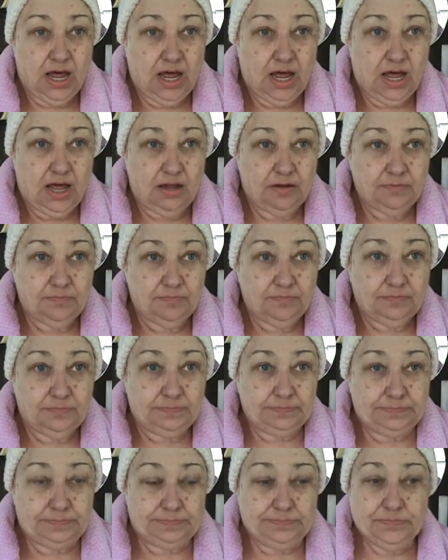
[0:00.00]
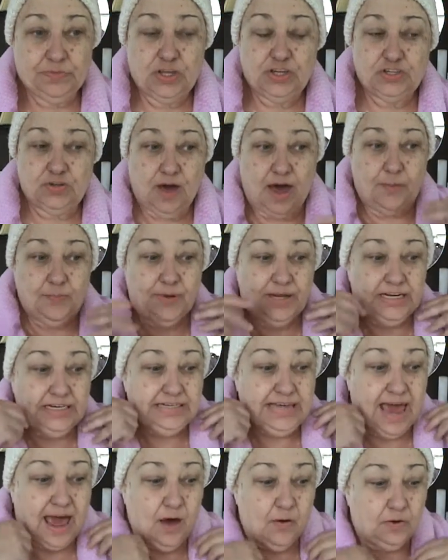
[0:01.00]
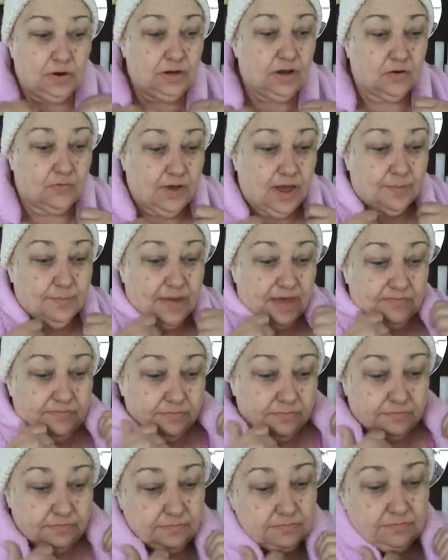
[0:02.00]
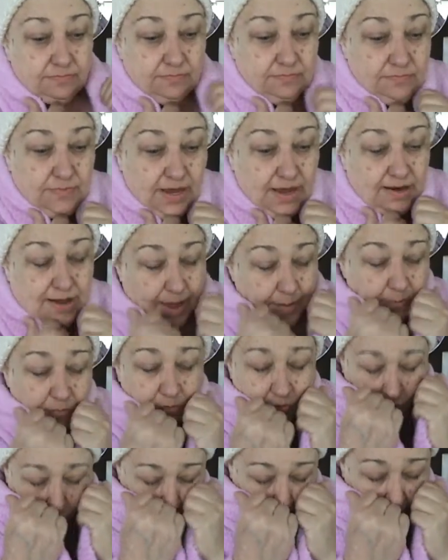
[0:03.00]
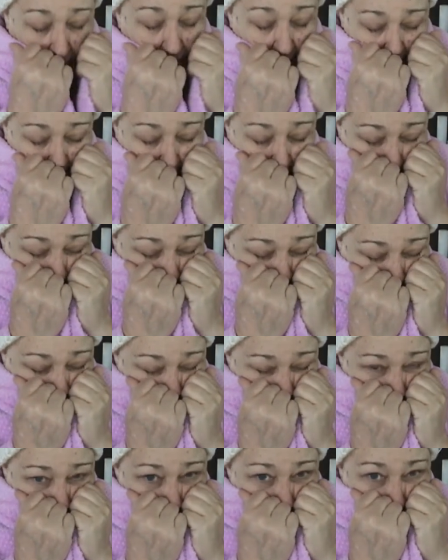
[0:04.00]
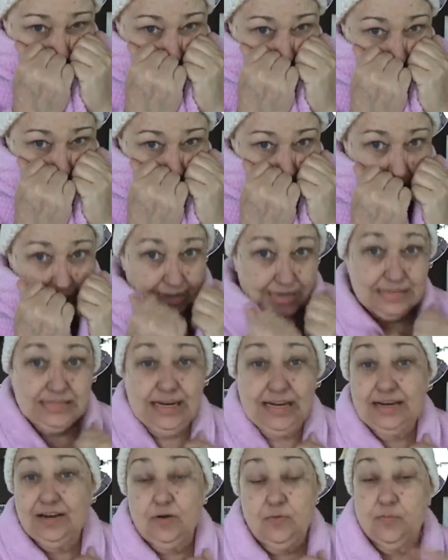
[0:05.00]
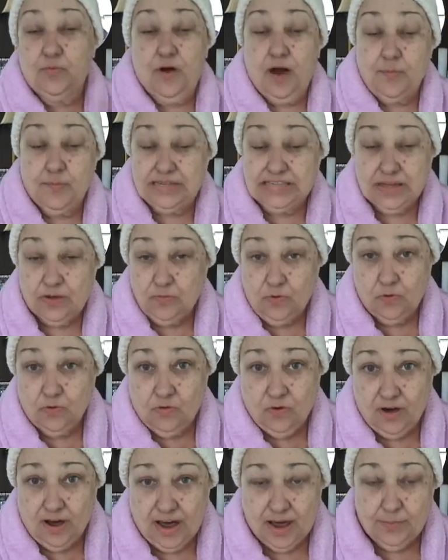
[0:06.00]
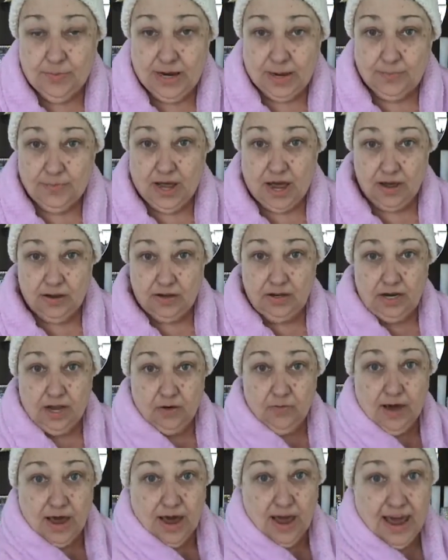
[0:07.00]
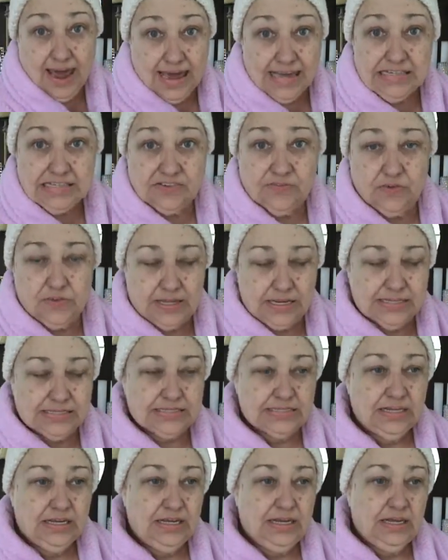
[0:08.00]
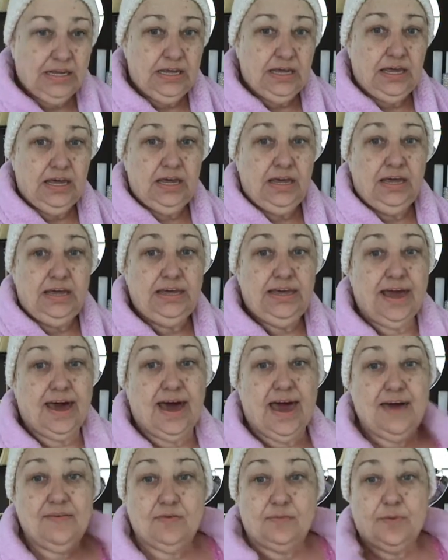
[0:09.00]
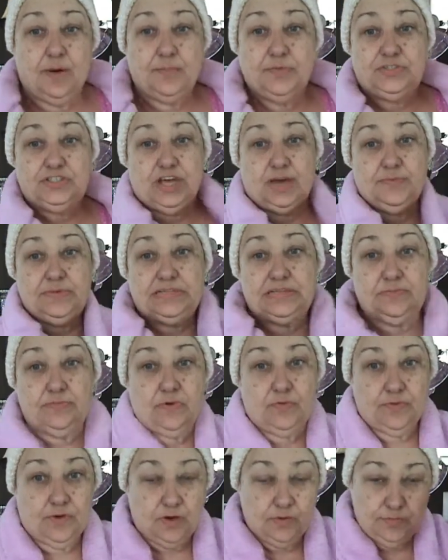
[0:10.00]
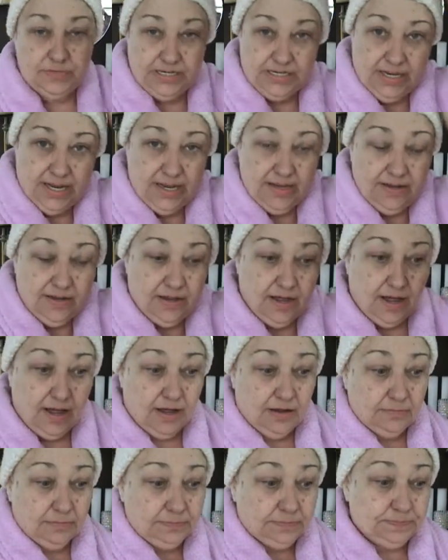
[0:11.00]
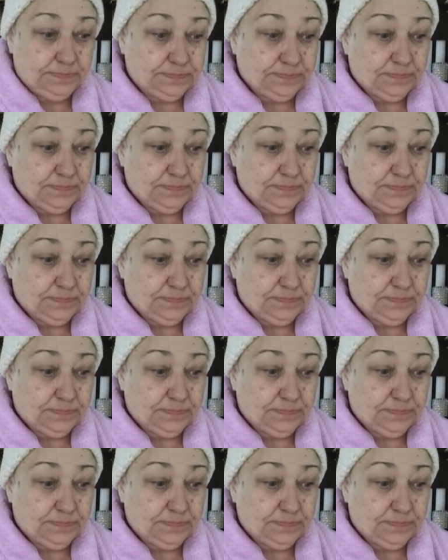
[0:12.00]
I put a towel around and I'm crying quietly. I said, I don't promise I won't cry, but I'm not, I asked for this. Yeah, I have on my pajamas and my robe today. But